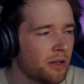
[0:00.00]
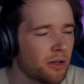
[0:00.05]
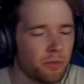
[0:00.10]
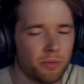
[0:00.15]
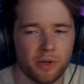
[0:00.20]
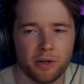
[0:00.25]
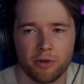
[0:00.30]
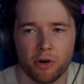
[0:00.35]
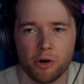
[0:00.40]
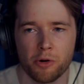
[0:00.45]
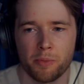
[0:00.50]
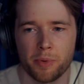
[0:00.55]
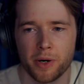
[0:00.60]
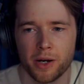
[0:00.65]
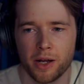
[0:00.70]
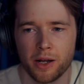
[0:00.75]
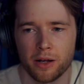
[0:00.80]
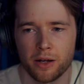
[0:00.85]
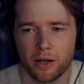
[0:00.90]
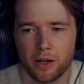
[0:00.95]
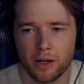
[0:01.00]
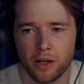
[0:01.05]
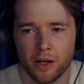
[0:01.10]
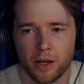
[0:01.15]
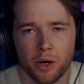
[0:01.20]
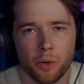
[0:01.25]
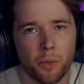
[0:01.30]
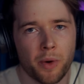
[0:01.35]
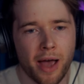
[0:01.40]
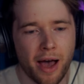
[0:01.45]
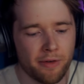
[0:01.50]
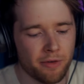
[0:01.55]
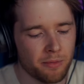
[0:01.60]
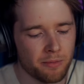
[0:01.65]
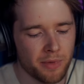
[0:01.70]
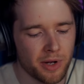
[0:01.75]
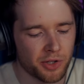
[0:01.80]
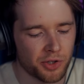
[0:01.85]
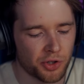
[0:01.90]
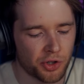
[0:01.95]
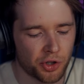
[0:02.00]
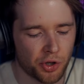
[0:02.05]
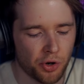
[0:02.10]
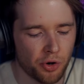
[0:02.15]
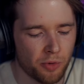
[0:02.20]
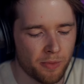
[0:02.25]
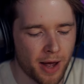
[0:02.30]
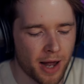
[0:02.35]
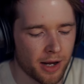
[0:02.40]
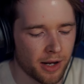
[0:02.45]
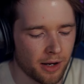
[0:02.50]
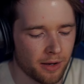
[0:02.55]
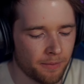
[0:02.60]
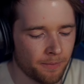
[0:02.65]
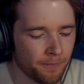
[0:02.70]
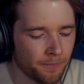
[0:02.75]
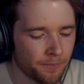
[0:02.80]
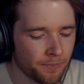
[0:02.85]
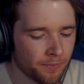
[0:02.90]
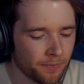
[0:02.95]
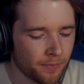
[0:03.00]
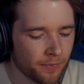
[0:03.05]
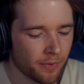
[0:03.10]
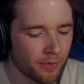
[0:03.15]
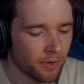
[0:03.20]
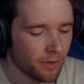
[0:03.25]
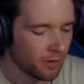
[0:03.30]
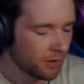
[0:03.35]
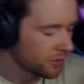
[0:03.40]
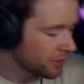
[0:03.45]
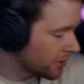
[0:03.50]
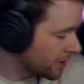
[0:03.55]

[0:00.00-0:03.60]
that we were opening, we haven't missed too many. So